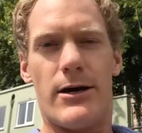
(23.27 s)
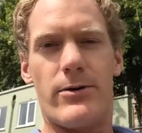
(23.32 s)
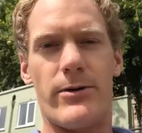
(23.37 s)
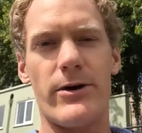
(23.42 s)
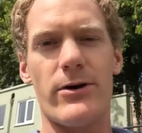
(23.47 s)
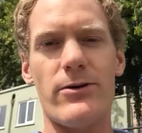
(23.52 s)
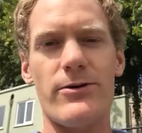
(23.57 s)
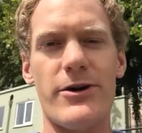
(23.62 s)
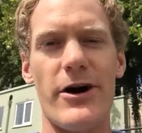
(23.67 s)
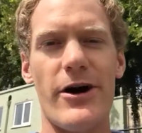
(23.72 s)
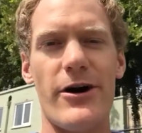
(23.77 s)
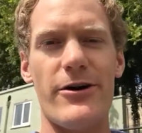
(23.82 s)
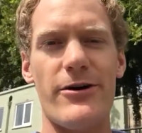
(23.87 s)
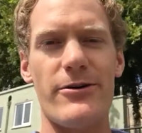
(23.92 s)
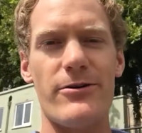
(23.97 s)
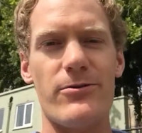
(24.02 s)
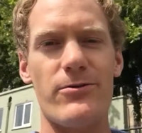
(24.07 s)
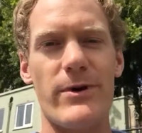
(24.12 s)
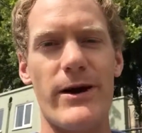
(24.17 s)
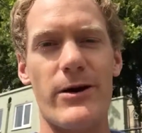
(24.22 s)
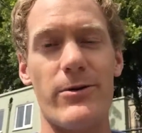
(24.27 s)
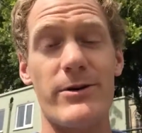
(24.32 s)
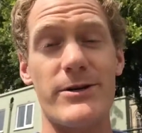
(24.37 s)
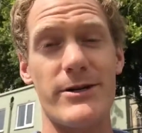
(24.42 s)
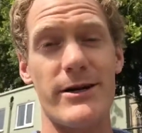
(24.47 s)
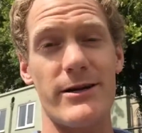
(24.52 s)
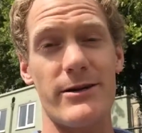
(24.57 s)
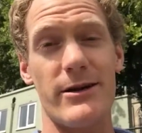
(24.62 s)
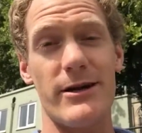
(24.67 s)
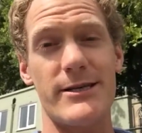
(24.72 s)
We all know when we're
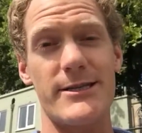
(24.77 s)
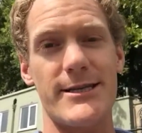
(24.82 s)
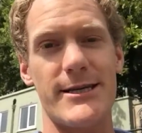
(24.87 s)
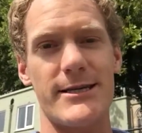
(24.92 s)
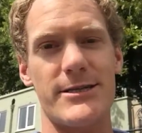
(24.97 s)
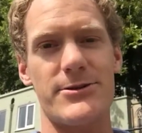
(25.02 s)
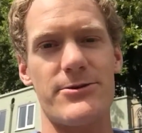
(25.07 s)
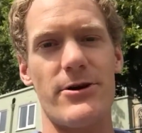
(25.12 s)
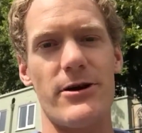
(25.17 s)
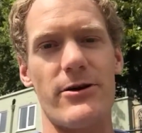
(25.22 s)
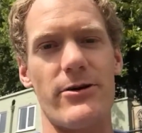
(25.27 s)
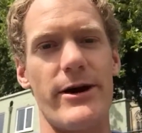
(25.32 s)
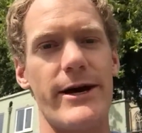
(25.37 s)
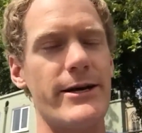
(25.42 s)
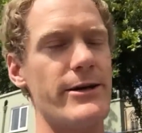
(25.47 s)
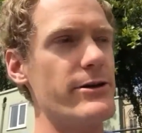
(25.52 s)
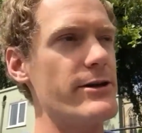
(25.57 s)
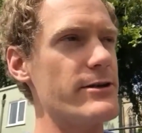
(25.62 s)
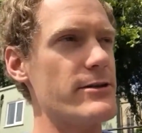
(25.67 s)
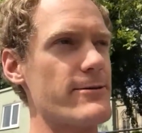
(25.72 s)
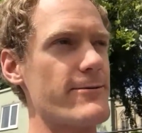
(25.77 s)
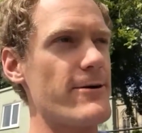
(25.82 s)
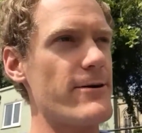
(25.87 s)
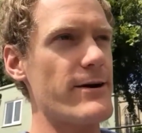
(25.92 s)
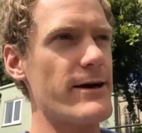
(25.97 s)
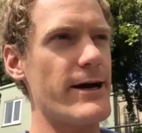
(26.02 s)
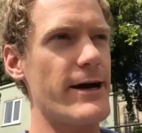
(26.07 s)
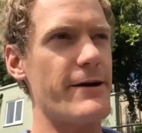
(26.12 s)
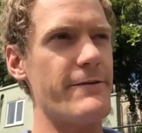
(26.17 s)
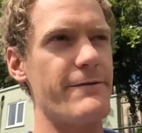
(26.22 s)
doing those things wrong, right? You eat the
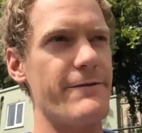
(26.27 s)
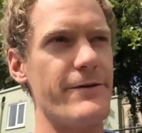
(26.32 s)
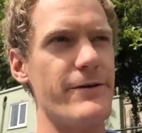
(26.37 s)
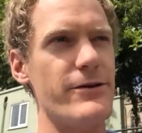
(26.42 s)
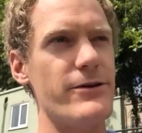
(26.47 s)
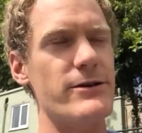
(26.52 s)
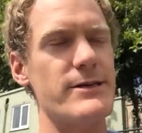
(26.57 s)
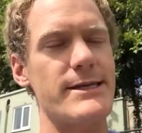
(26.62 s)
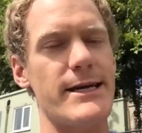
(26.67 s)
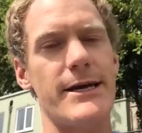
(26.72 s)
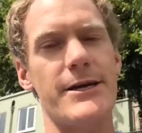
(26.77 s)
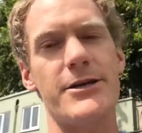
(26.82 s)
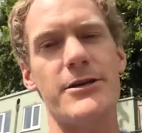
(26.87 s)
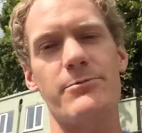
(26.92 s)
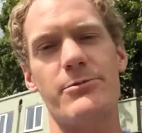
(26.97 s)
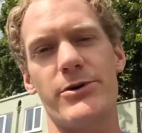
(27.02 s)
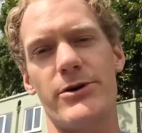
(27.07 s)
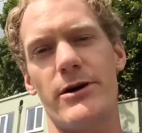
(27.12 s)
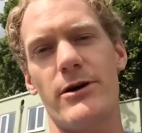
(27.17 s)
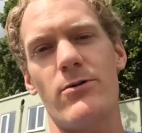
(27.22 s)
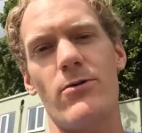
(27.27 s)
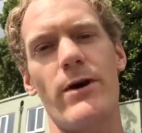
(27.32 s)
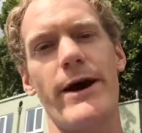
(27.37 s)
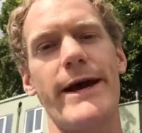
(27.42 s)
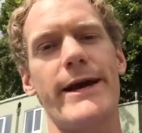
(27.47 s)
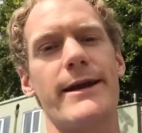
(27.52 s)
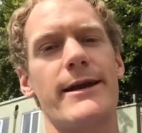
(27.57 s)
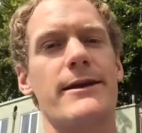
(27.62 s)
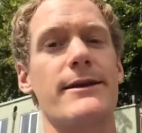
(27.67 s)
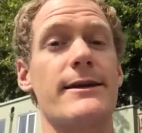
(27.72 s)
wrong kind of foods and you put on
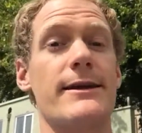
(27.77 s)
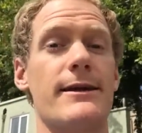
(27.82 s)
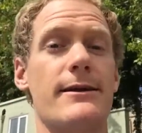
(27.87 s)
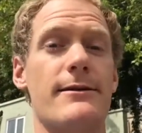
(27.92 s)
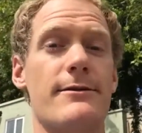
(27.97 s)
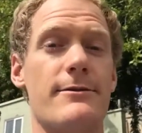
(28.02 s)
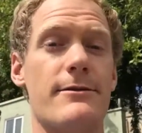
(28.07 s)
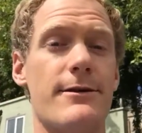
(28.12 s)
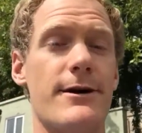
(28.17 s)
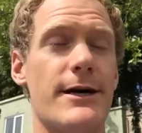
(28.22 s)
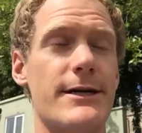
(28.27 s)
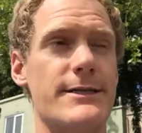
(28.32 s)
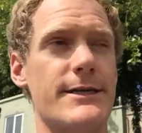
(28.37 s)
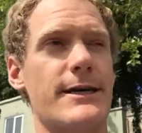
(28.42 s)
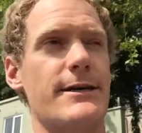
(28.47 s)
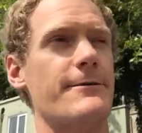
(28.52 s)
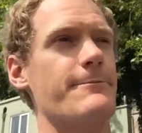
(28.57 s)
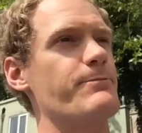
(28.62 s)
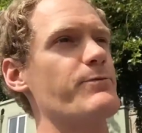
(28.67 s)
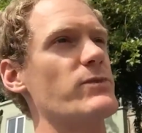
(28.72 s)
weight and you get lethargic.